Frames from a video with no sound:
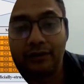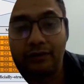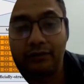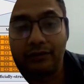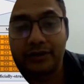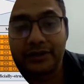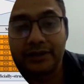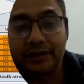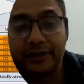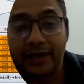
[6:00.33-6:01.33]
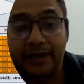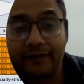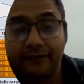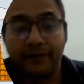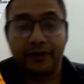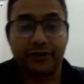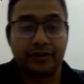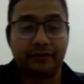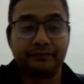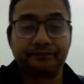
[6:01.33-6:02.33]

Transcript: Gaussian random function,